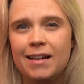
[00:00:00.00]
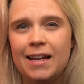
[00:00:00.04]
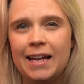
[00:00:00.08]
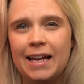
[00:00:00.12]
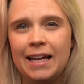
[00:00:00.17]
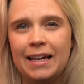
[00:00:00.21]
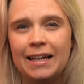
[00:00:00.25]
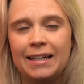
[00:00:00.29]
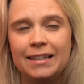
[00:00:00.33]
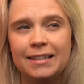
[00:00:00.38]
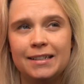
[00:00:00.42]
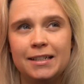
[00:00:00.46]

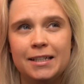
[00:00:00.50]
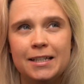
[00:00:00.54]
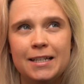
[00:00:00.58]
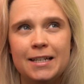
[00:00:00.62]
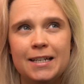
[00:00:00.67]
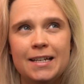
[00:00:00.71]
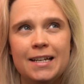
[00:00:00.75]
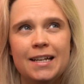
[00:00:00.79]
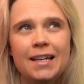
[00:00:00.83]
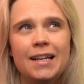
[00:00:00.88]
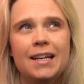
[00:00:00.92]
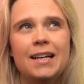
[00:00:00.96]
And
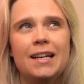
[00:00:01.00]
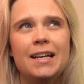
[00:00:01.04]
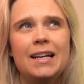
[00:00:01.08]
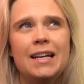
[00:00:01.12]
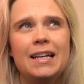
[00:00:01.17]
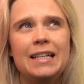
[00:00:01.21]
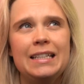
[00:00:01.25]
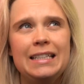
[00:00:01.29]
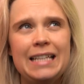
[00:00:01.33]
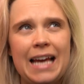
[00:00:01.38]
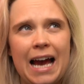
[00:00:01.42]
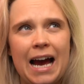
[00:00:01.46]

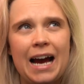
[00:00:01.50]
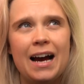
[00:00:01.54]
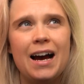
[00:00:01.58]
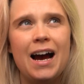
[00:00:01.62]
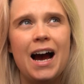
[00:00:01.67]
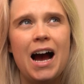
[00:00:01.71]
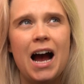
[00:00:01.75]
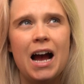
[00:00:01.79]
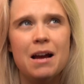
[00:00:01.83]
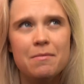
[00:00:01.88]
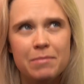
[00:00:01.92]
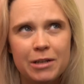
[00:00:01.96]
yeah,
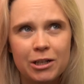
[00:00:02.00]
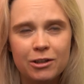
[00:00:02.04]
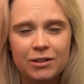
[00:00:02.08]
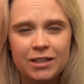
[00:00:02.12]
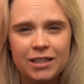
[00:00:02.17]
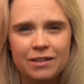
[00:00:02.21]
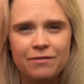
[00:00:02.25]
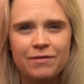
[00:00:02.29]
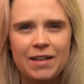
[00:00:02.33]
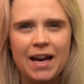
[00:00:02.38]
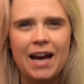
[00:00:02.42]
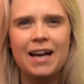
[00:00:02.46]
I'm guilty
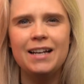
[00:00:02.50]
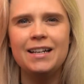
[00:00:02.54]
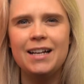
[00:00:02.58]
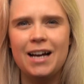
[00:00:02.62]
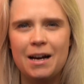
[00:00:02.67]
of that.